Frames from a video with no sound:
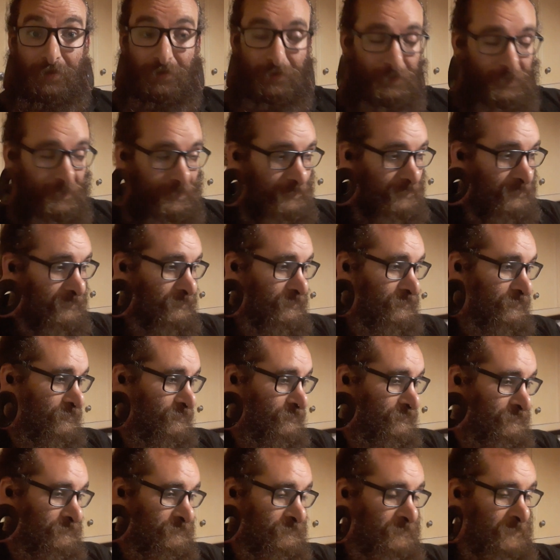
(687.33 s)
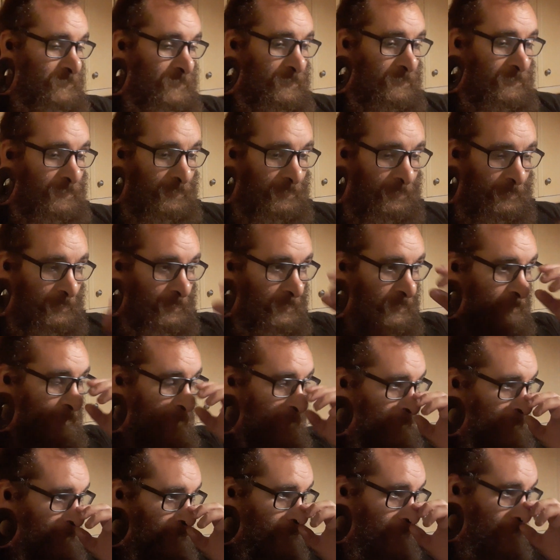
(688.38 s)
so
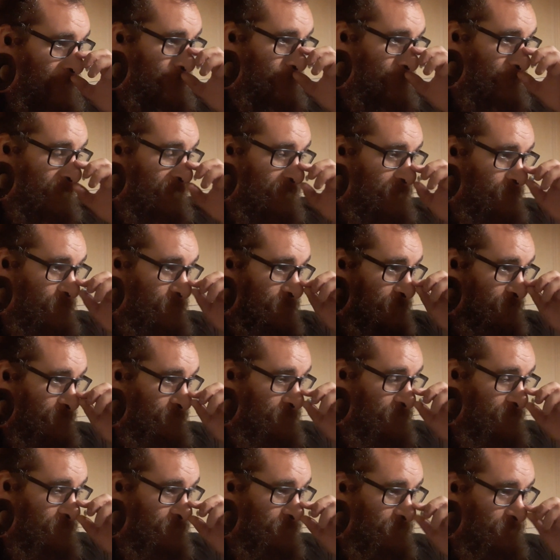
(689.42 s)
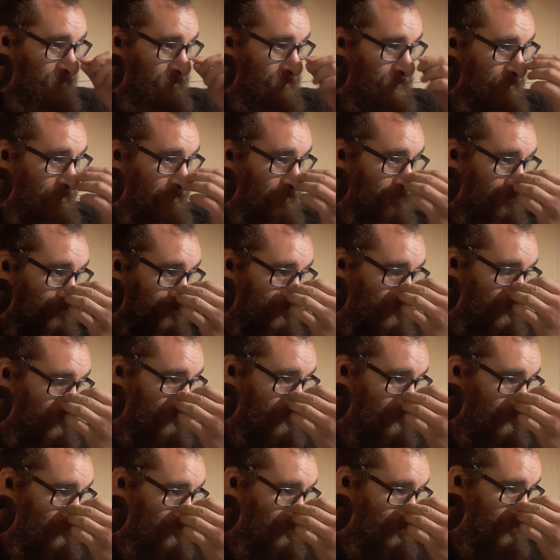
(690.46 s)
I may well
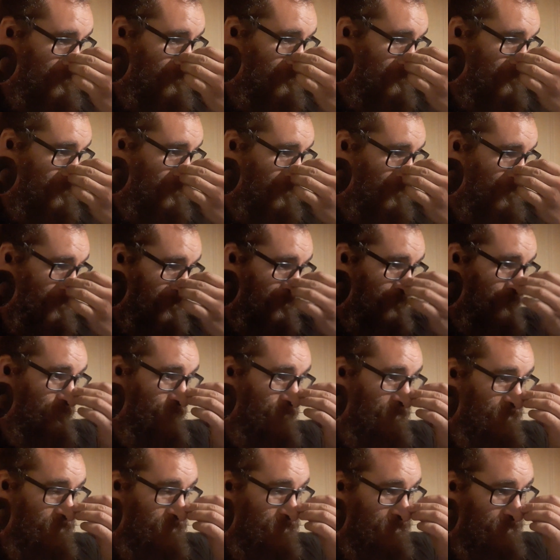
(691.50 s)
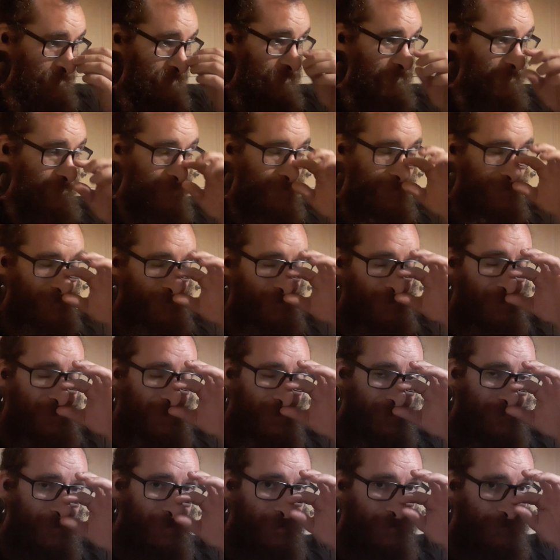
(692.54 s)
eventually continue to
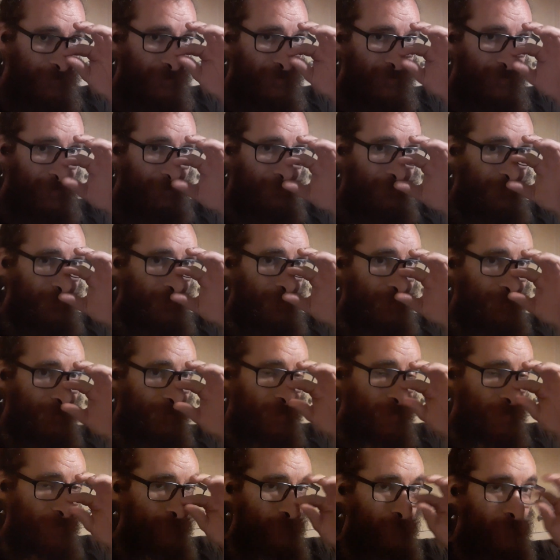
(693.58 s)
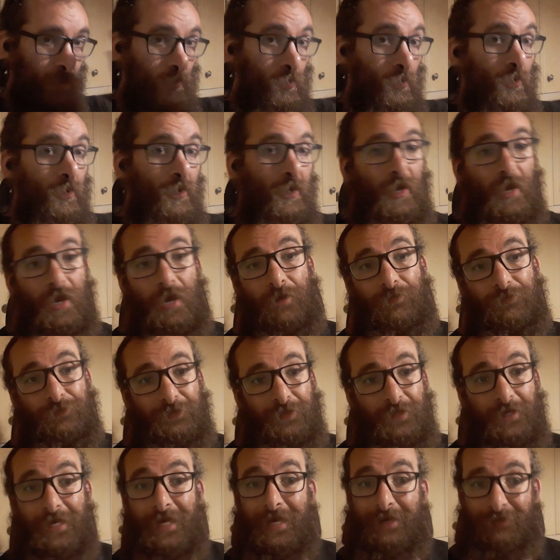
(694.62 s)
stretch my septum up more
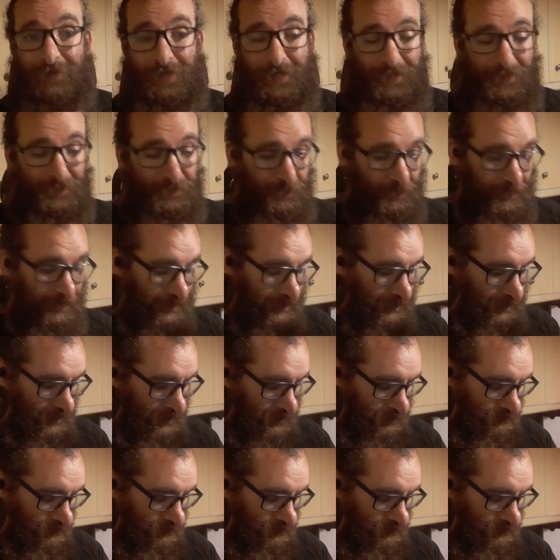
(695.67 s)
after I have actually